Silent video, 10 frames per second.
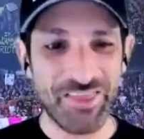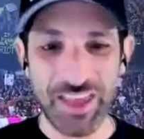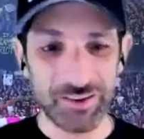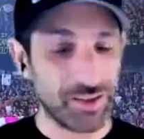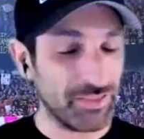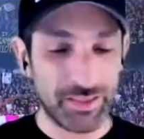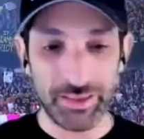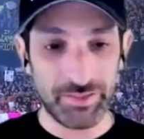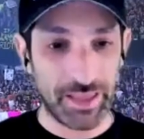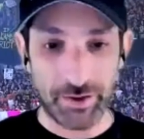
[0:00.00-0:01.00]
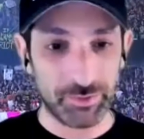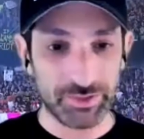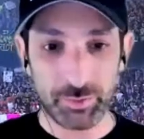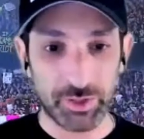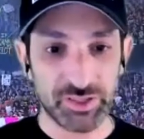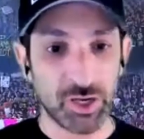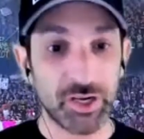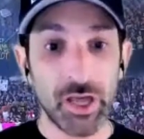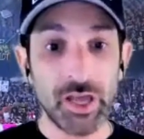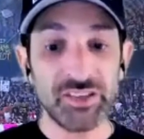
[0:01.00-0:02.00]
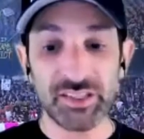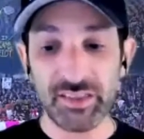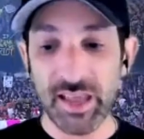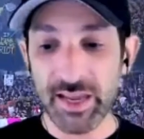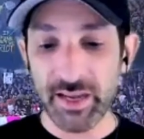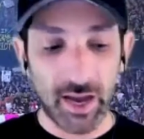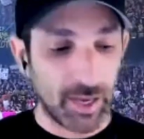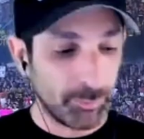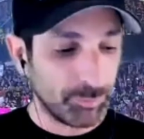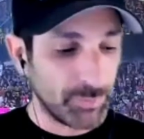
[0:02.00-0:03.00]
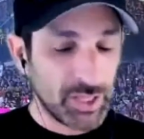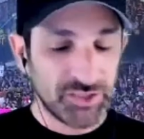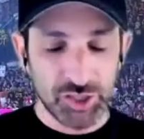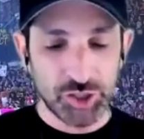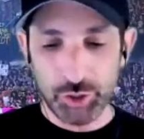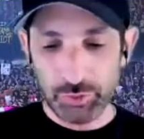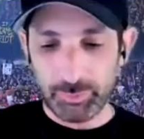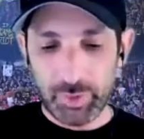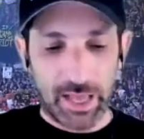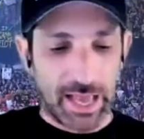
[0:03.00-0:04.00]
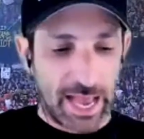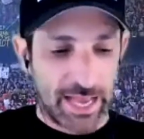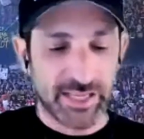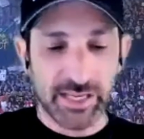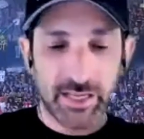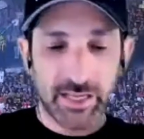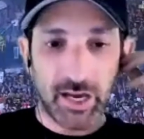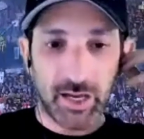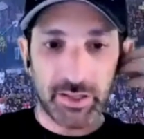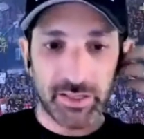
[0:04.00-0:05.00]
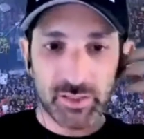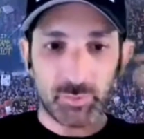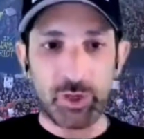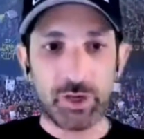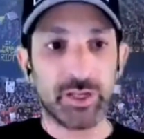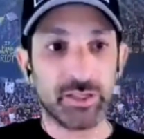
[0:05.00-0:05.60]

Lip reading: that was where it started. Did they did your hockey experience